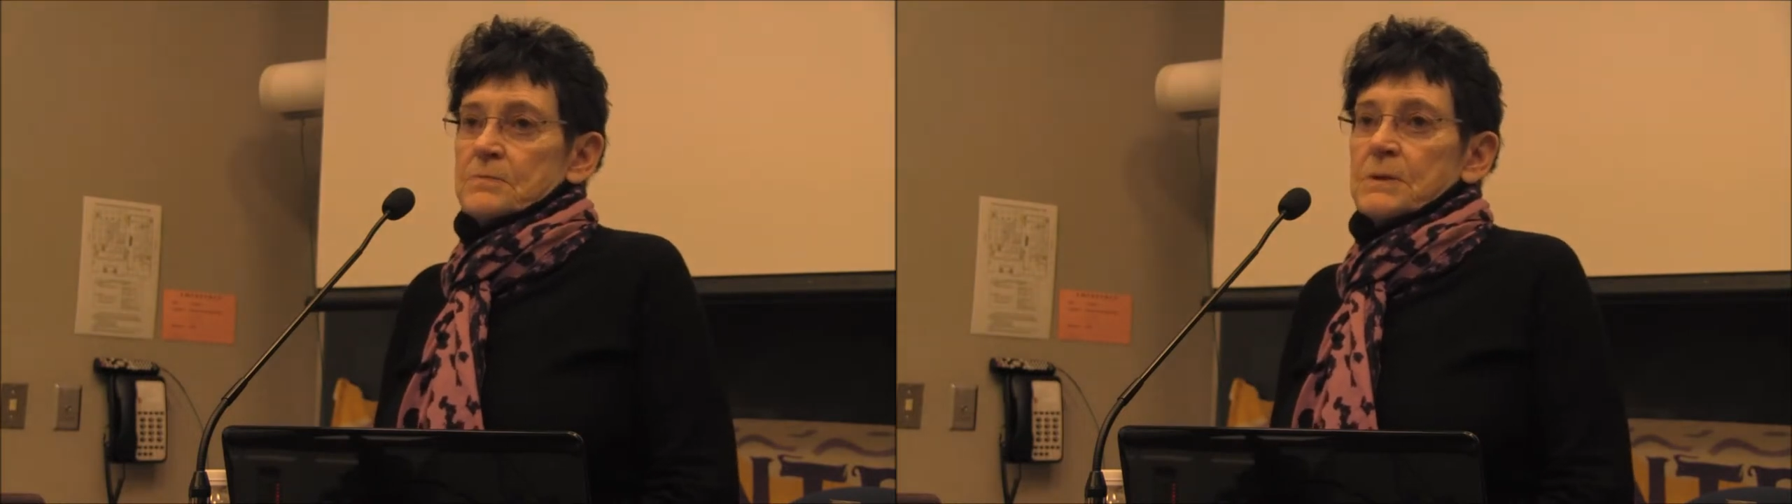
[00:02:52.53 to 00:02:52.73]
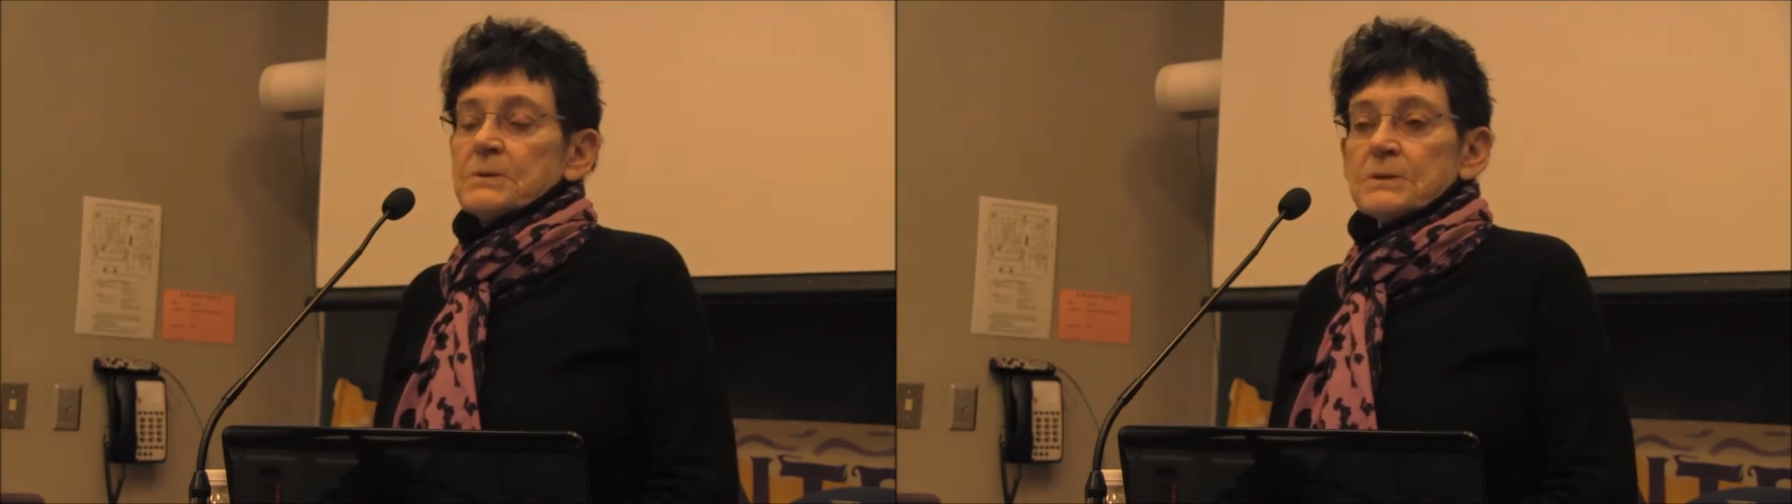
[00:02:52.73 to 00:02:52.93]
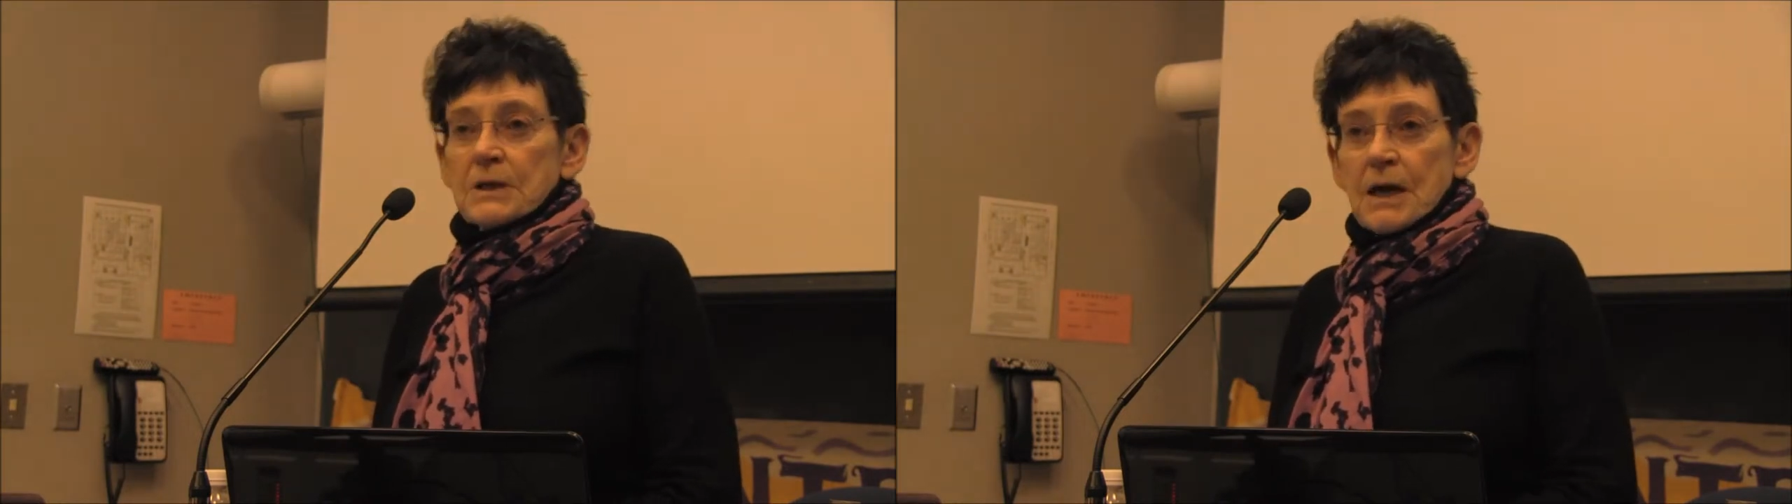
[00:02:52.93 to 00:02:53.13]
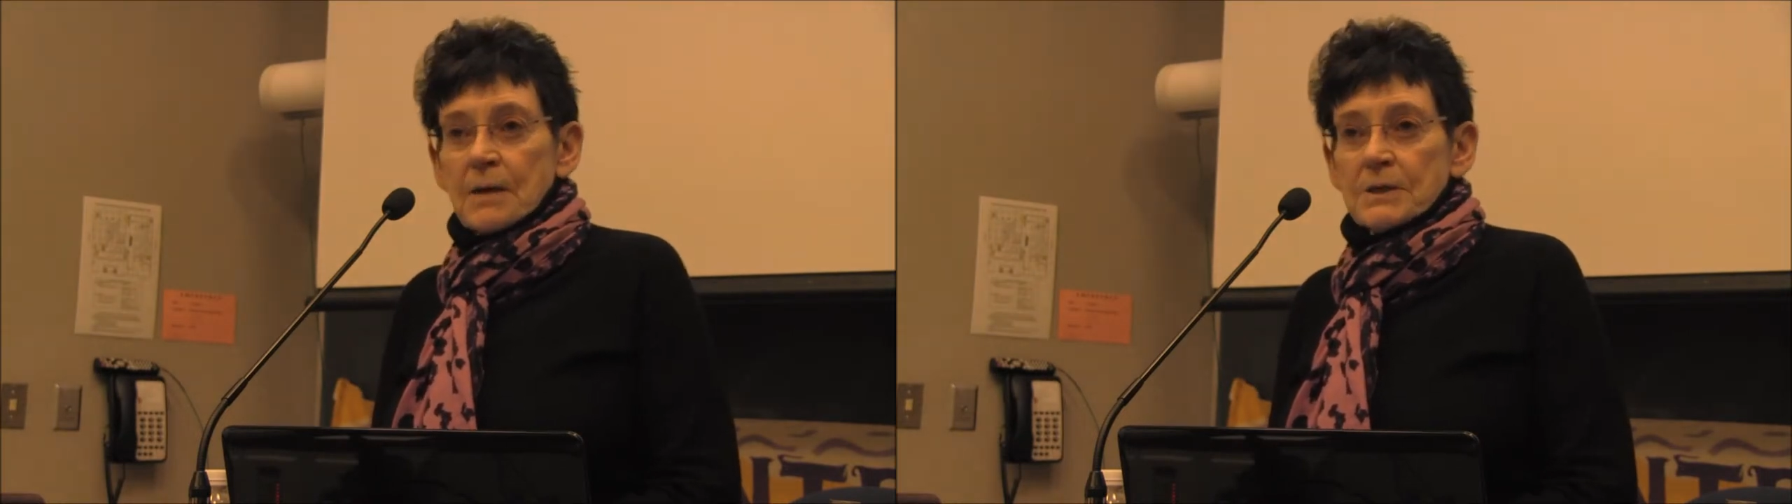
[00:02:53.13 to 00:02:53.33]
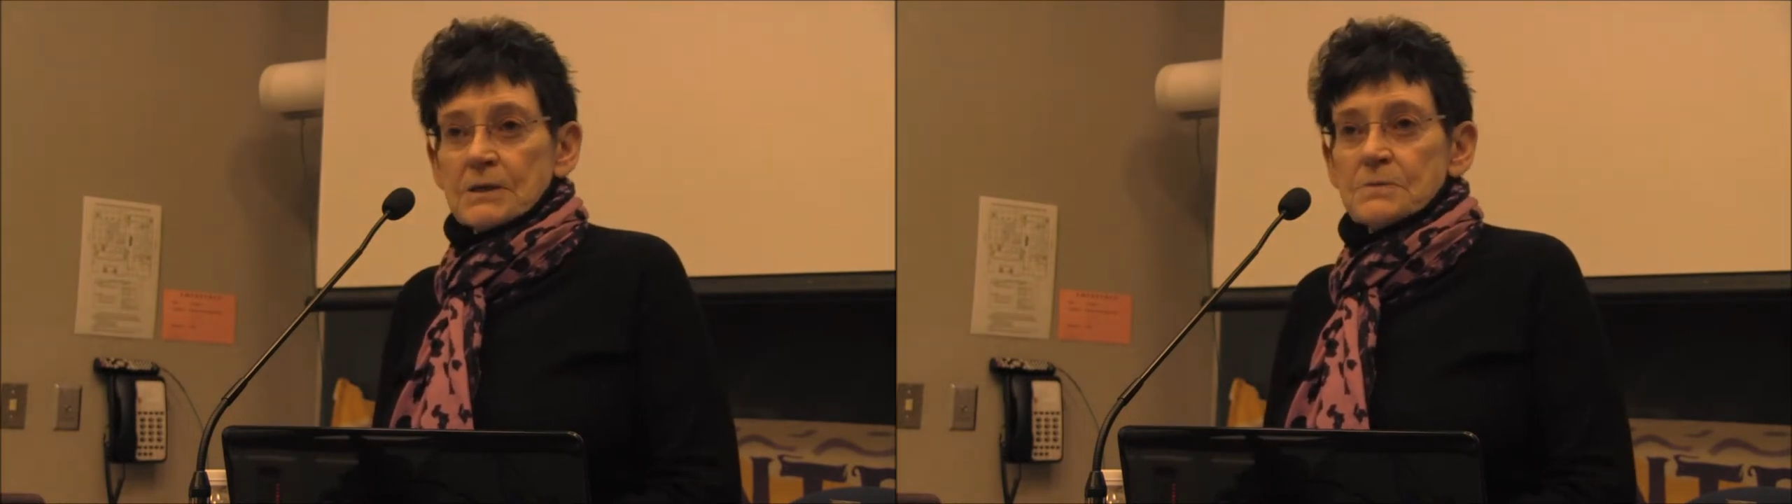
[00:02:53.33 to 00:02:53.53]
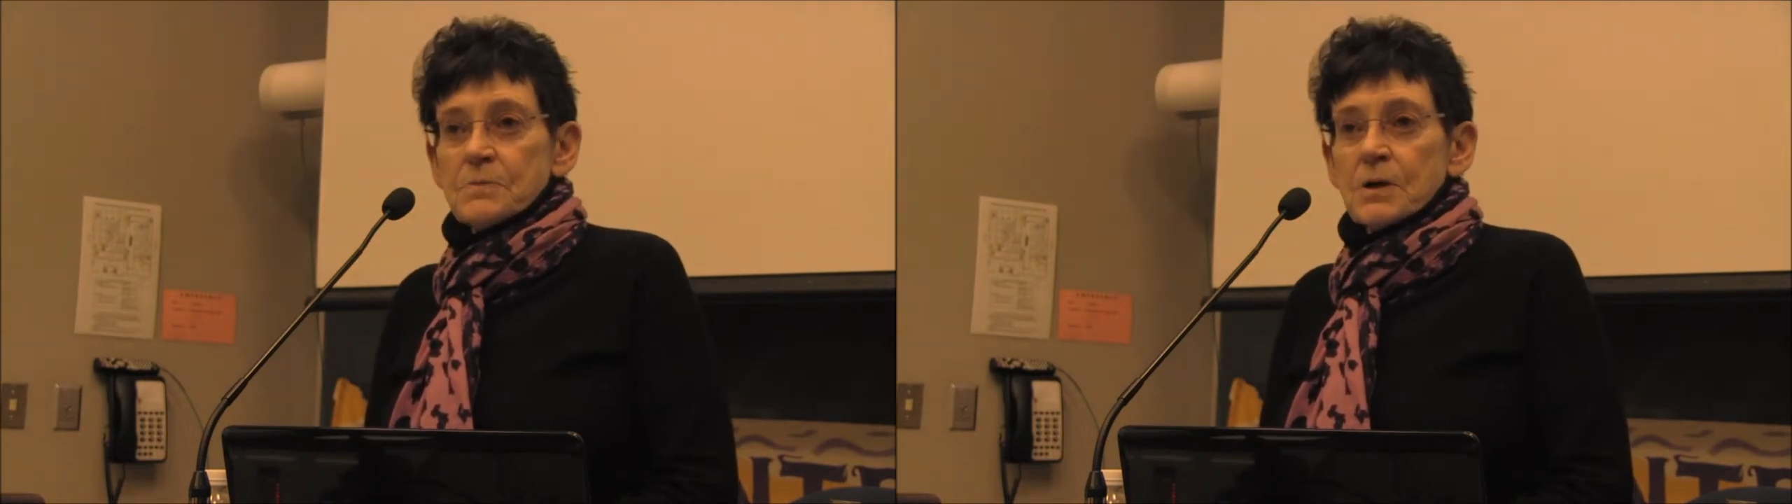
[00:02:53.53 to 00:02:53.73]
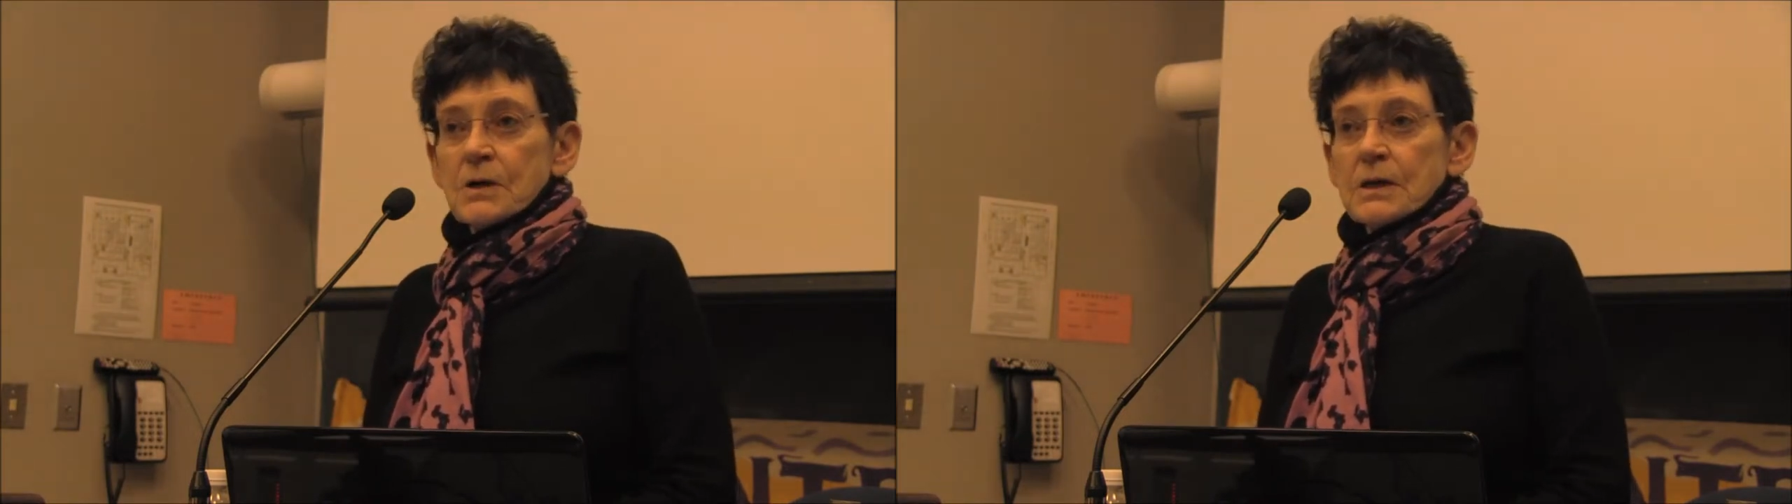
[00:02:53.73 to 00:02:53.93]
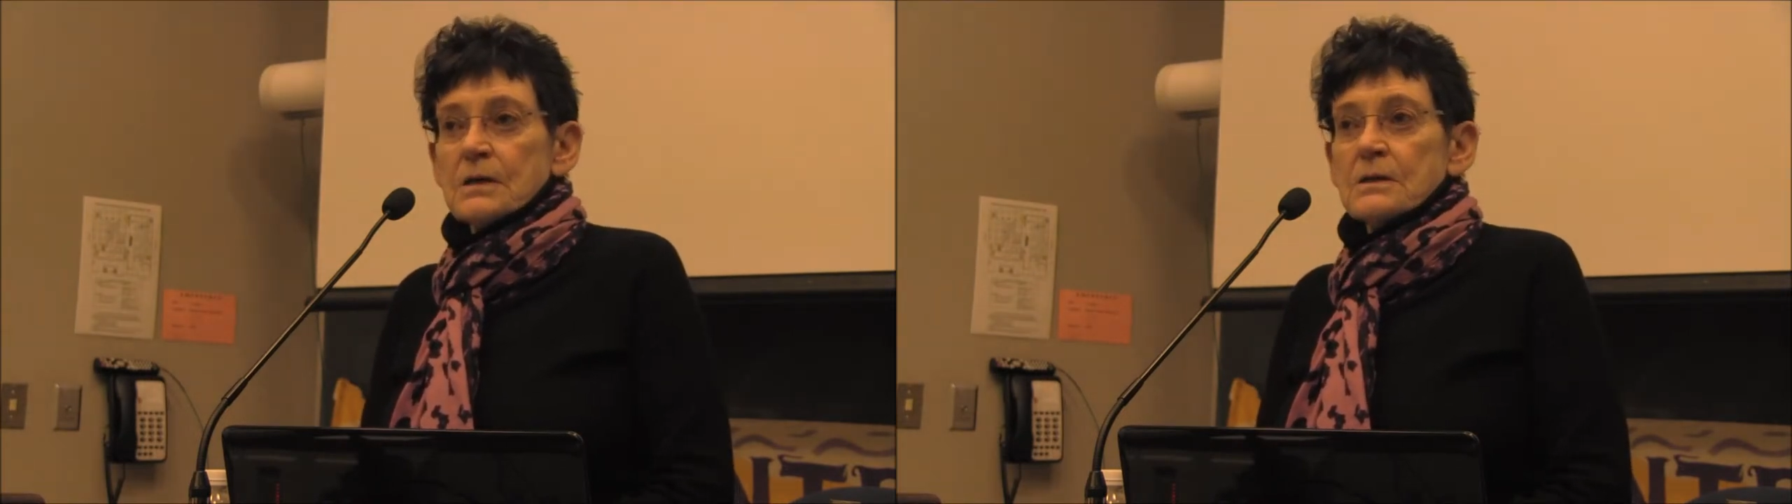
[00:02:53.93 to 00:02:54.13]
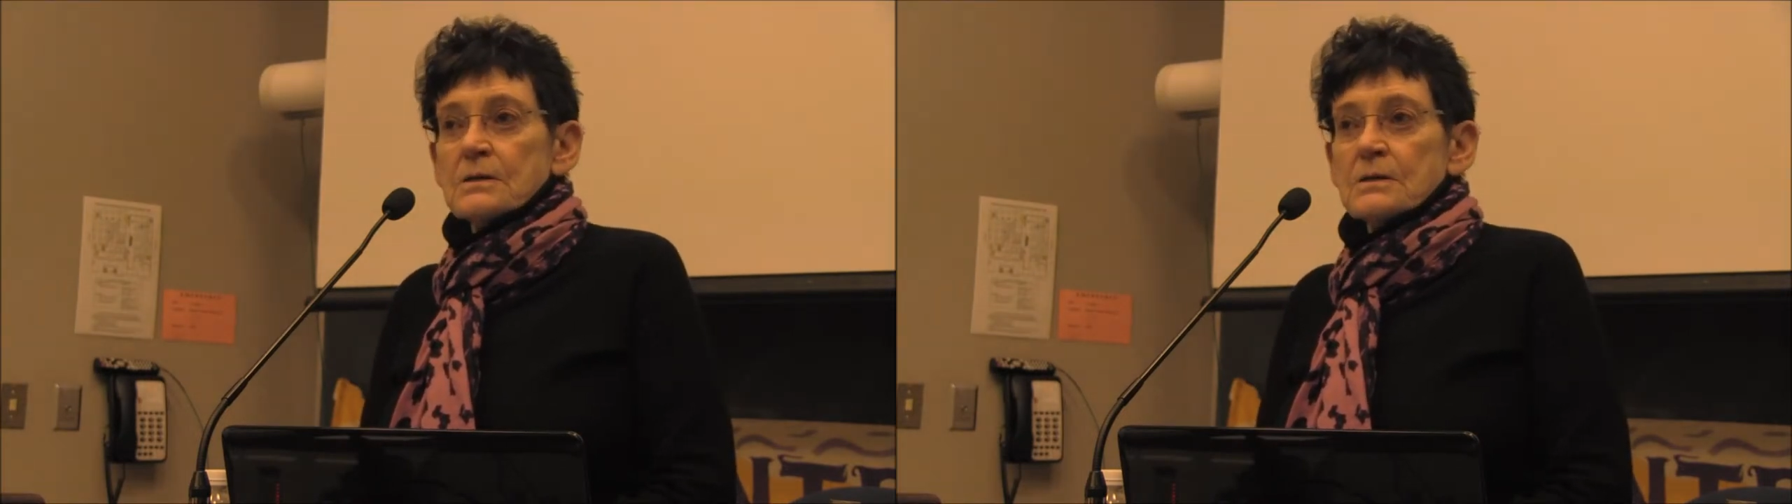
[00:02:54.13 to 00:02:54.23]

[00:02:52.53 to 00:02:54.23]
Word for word: people in the Communist Party,